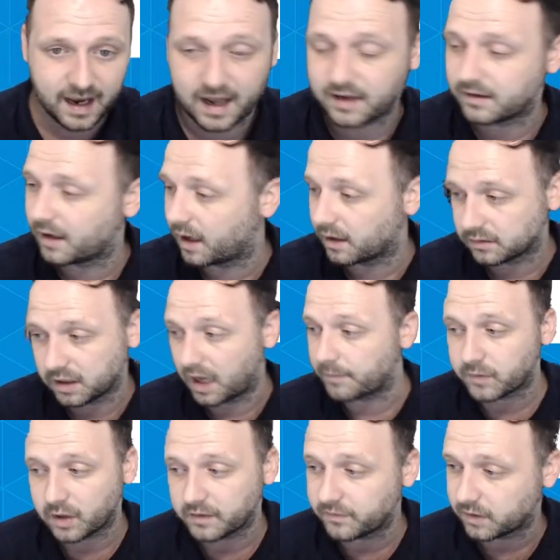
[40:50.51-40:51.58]
and look, I'm
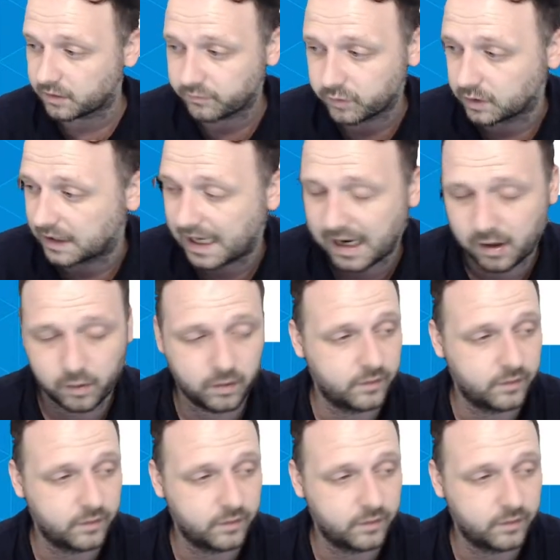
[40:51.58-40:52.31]
not even going to rule it out.